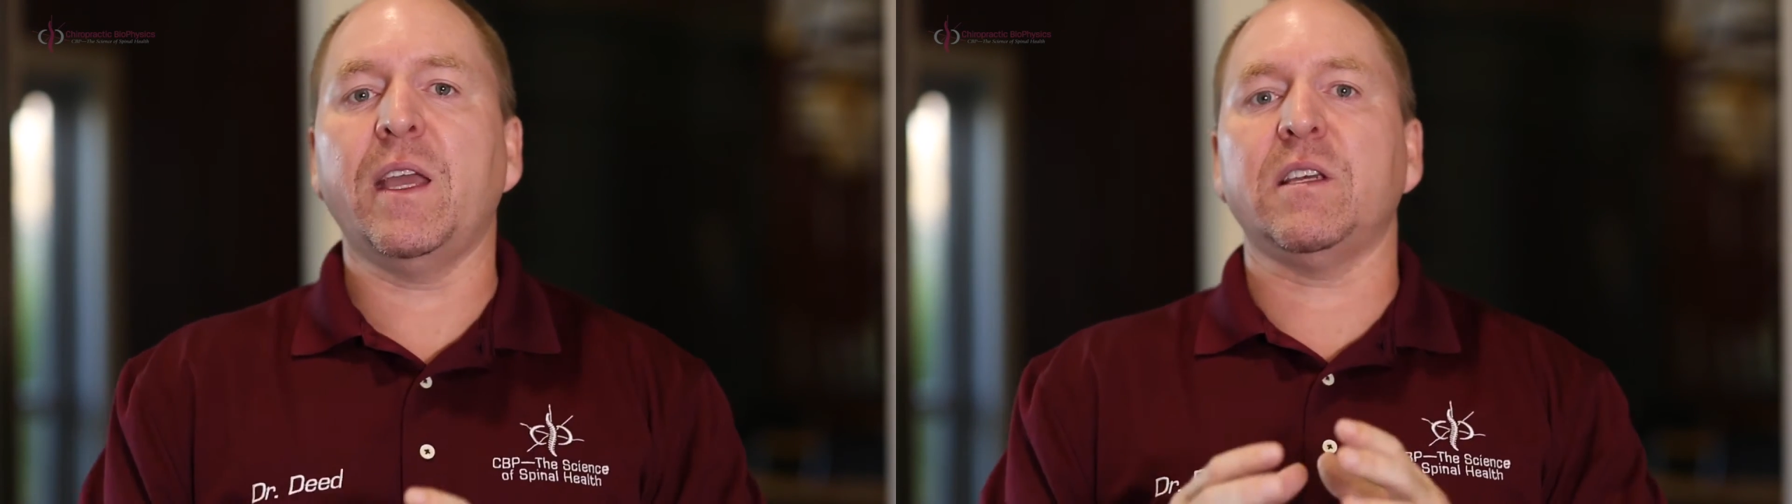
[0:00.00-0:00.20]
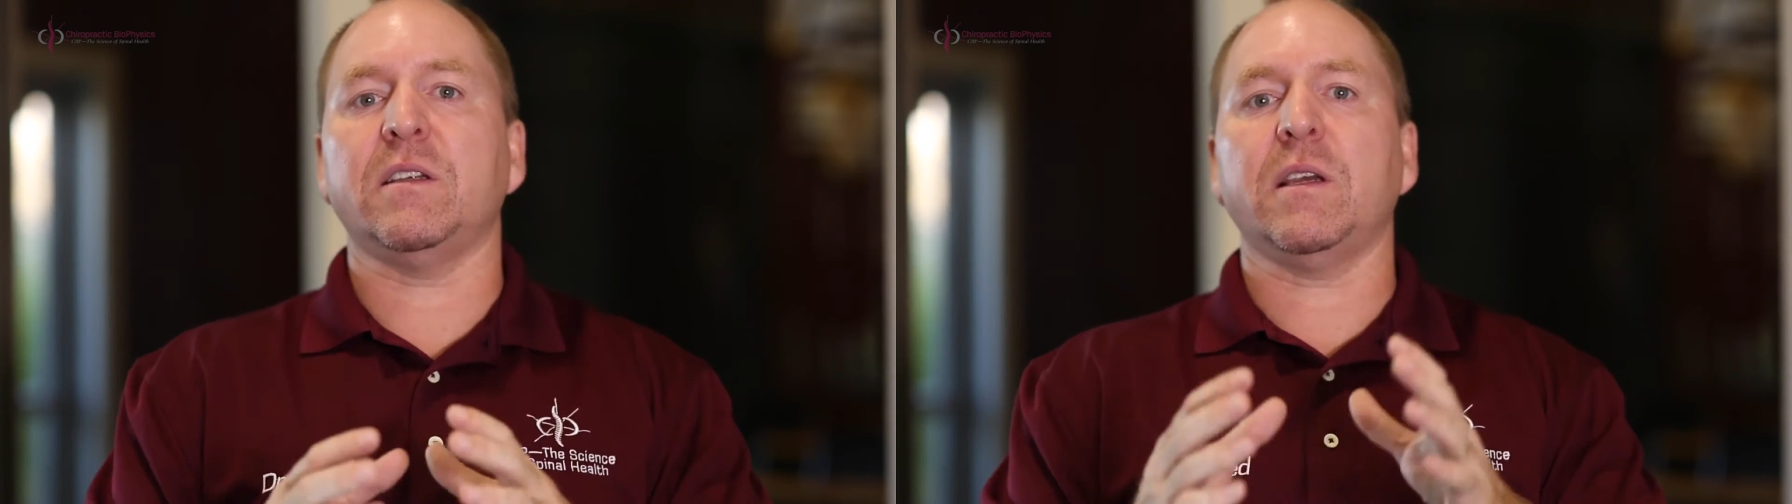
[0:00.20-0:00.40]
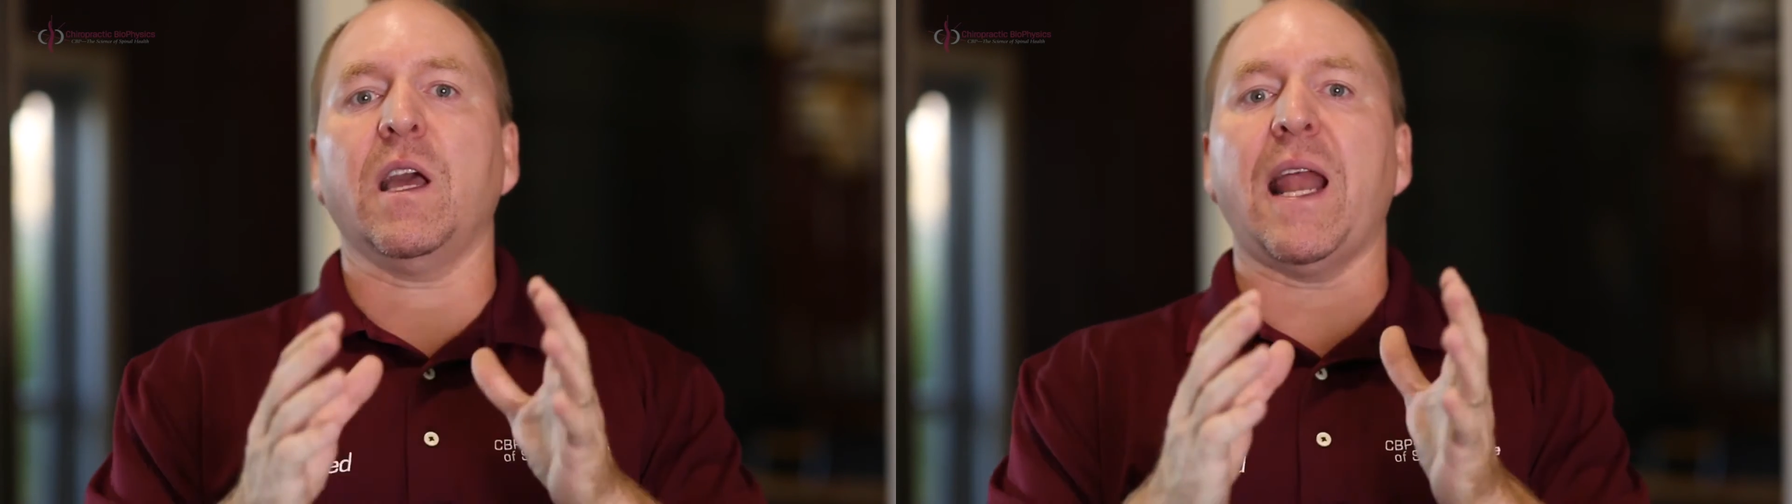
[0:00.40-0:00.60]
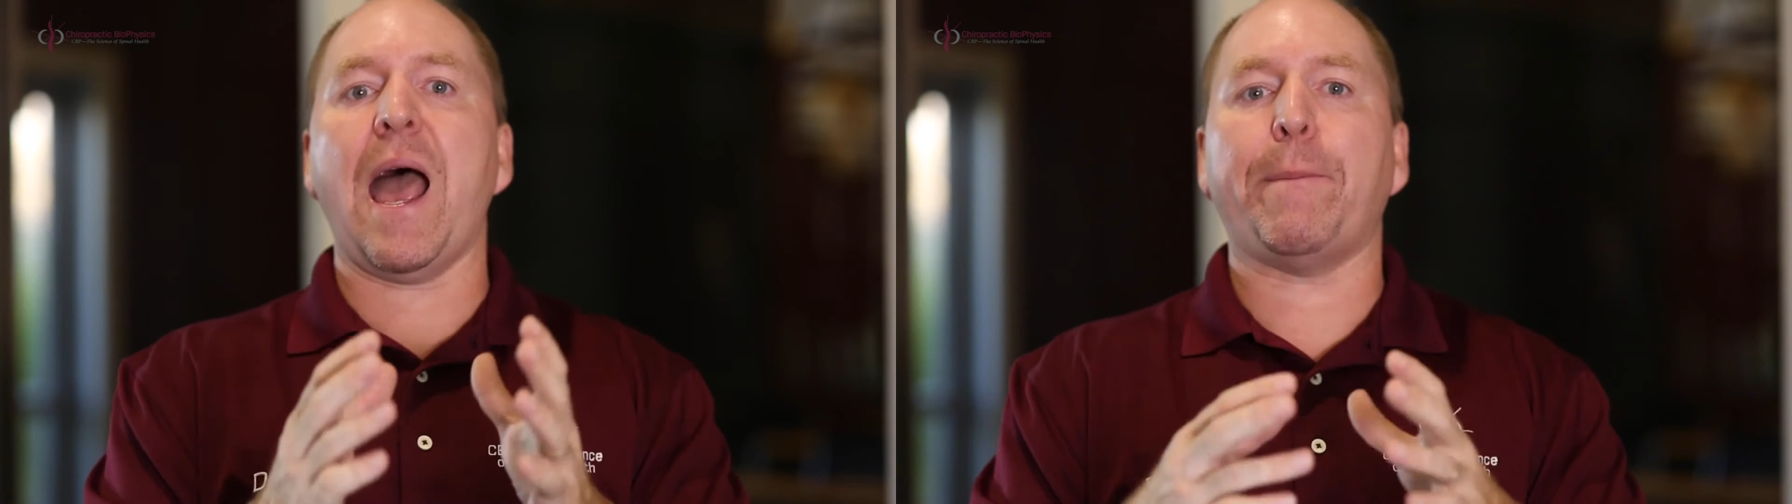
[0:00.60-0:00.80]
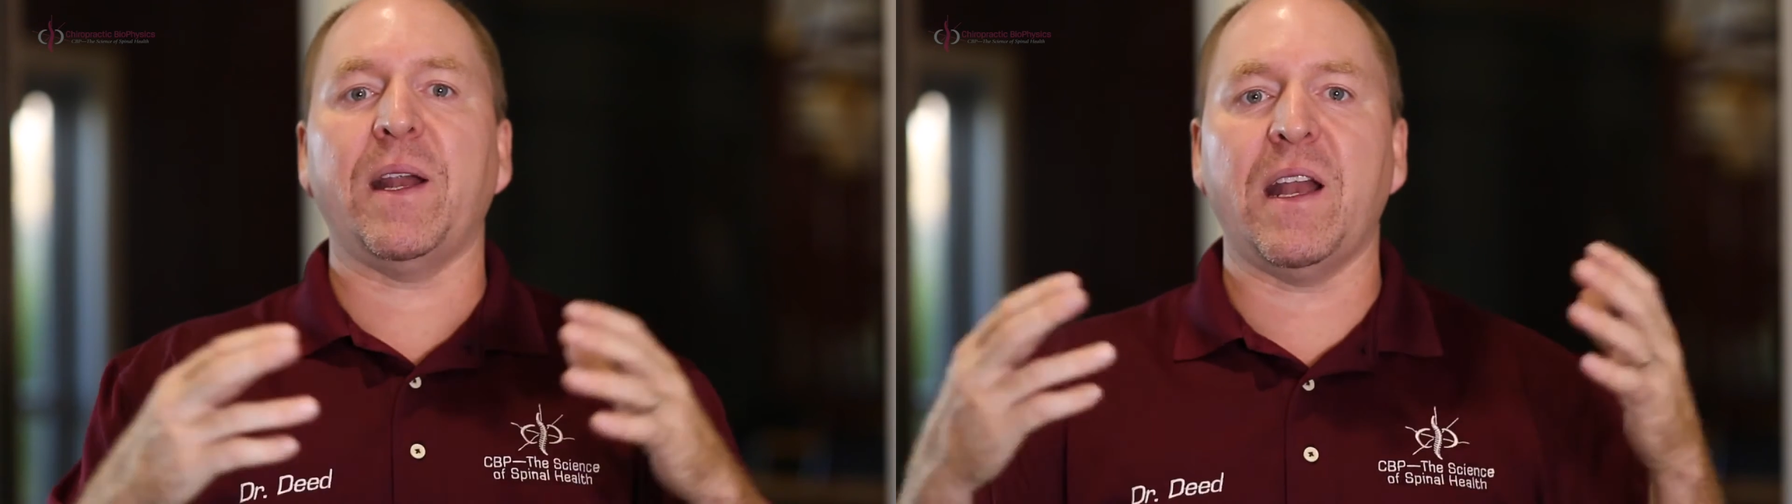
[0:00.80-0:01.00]
Is it going to
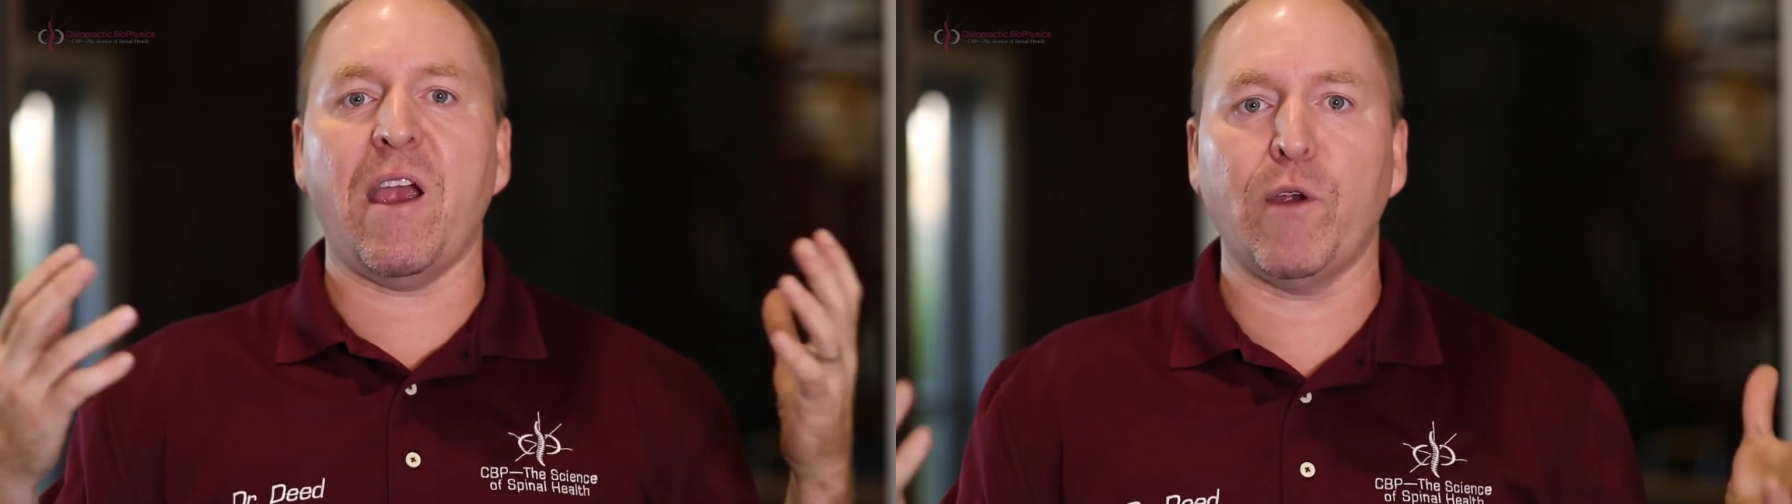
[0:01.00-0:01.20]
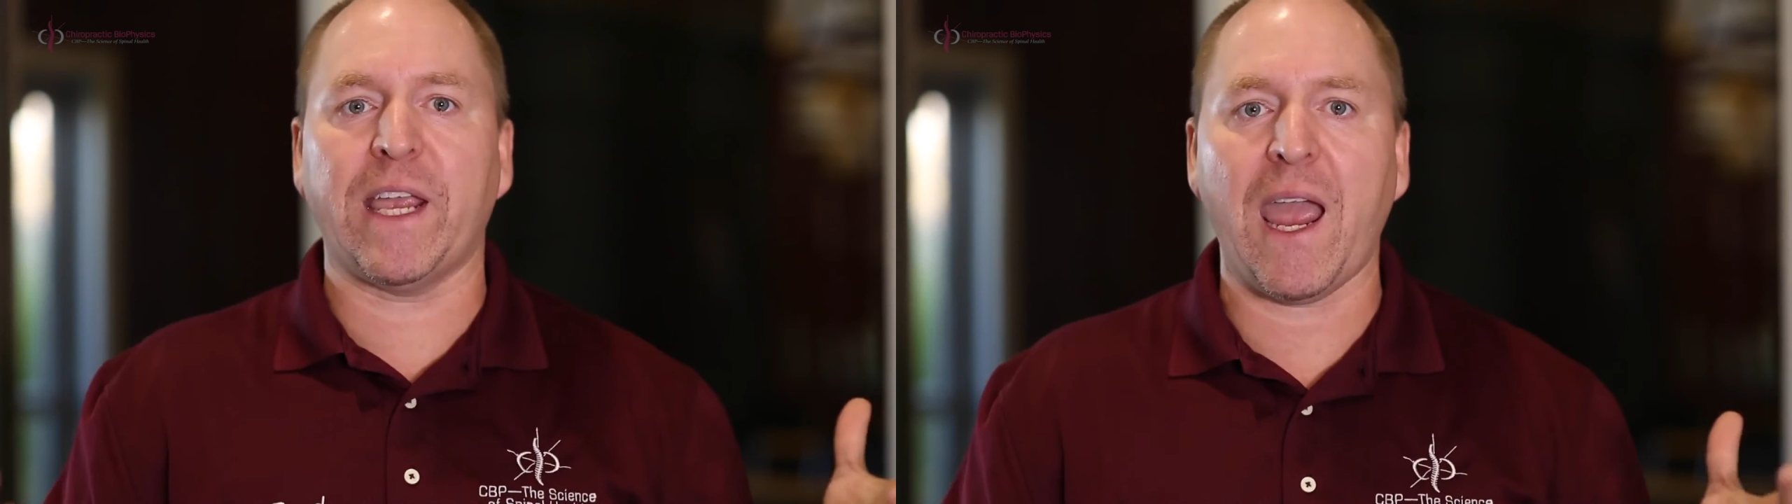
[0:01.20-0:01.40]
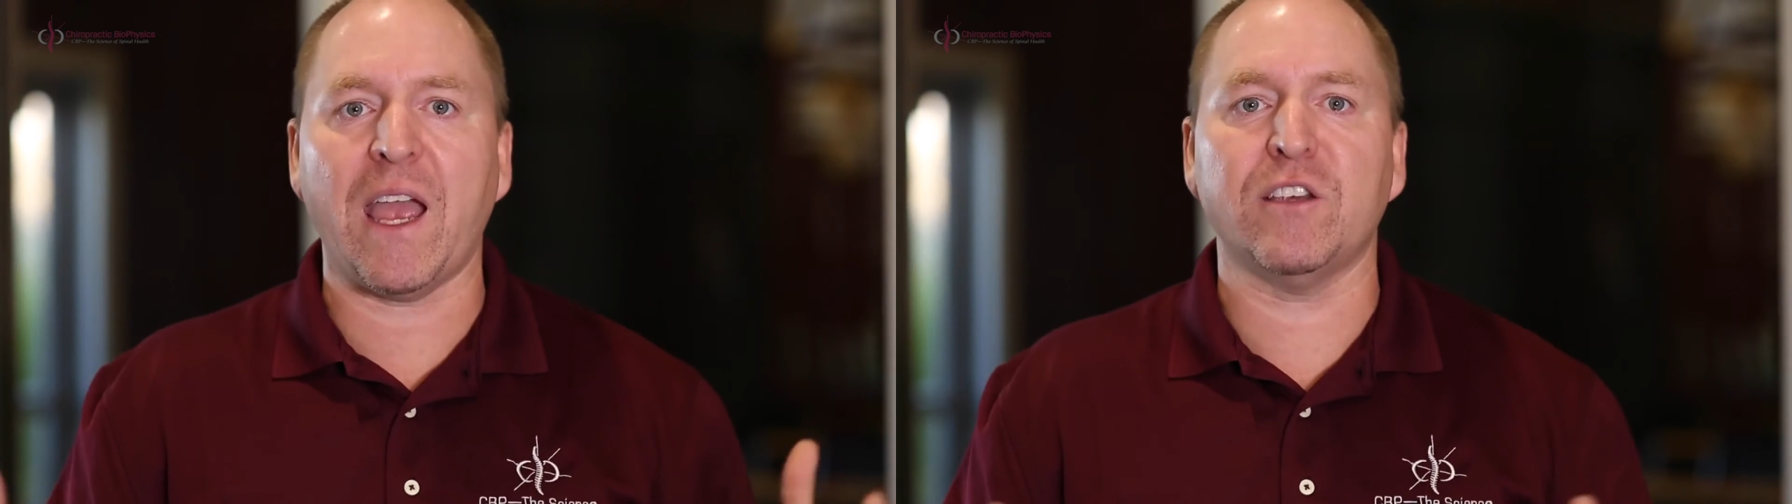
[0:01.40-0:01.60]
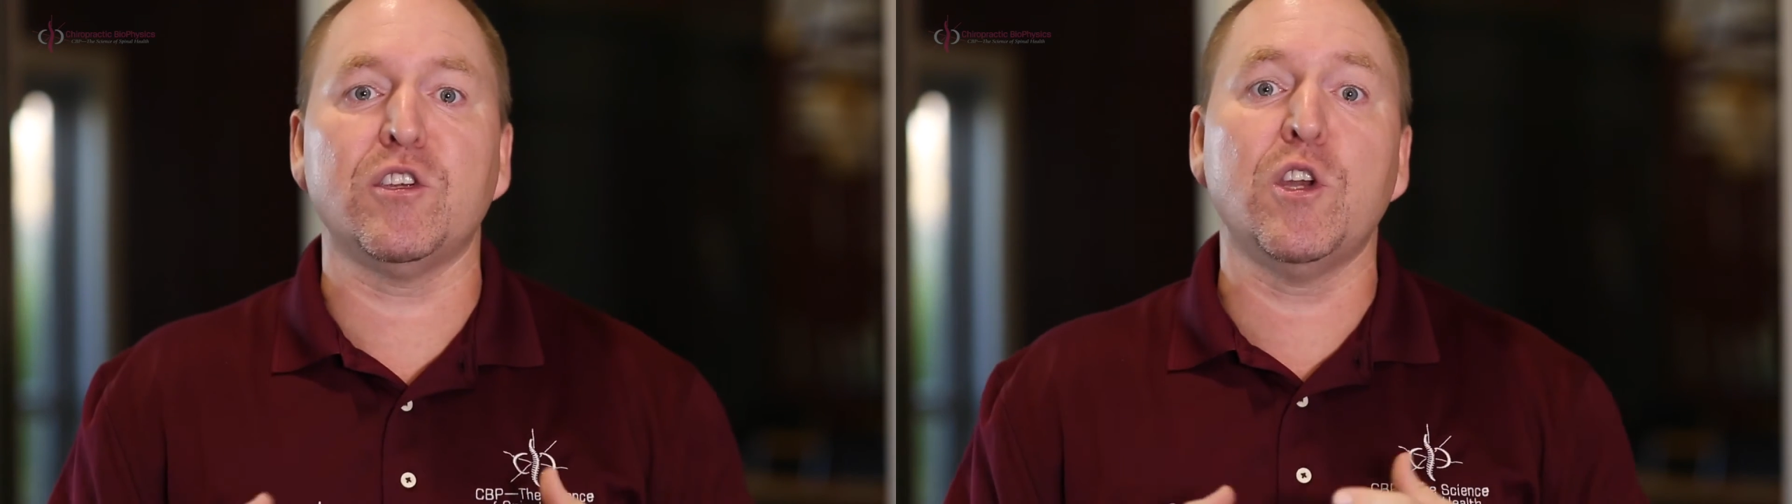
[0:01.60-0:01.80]
happen in every case?